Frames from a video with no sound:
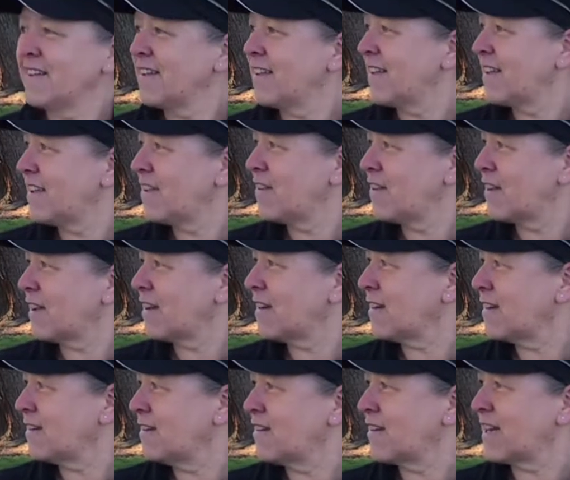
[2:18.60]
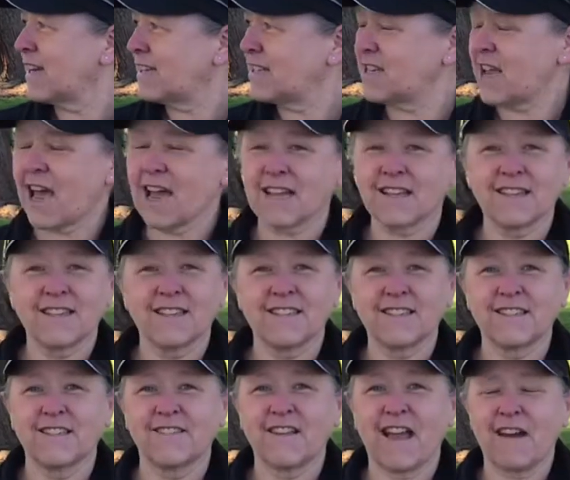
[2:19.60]
you can you can inject,
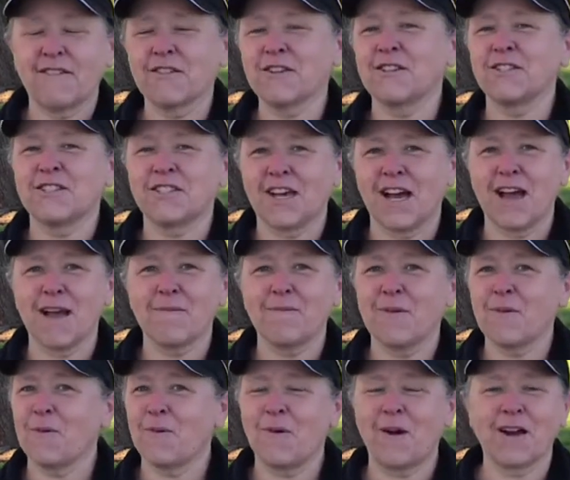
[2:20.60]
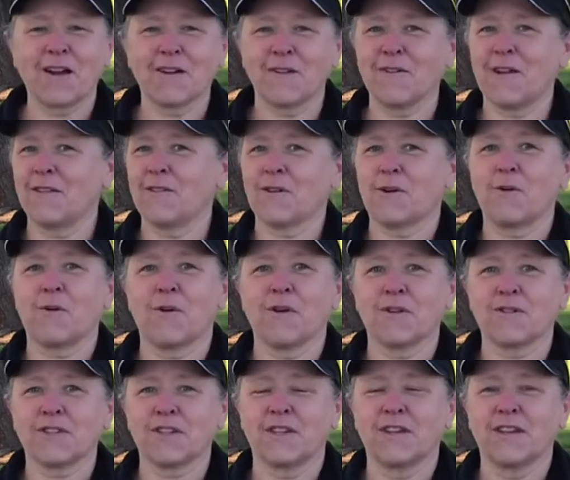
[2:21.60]
have a good time walking around the
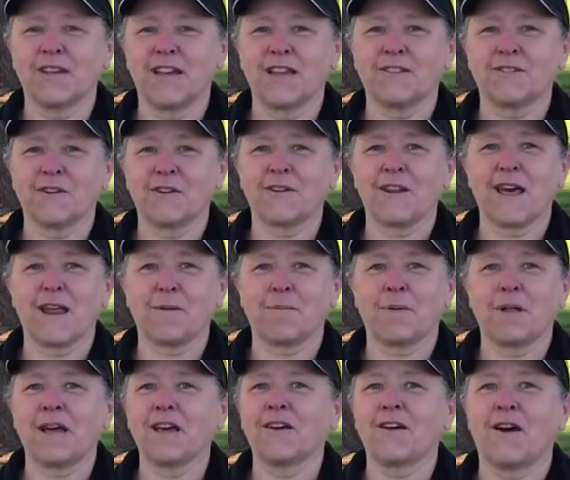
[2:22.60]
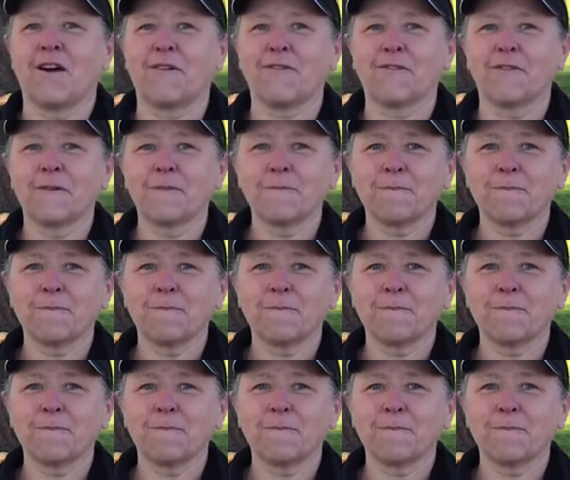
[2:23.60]
course and, and learning how to play golf.